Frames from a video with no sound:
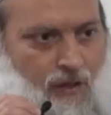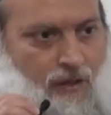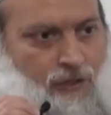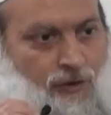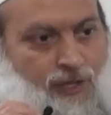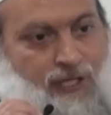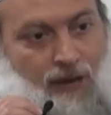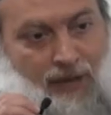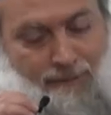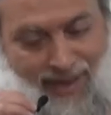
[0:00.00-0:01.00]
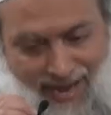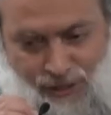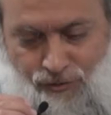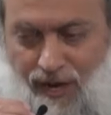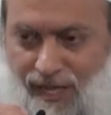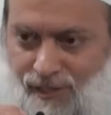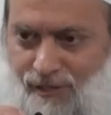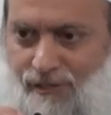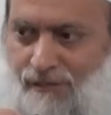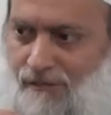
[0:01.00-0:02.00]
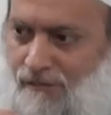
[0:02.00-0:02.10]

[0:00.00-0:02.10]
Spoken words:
So his coming back to us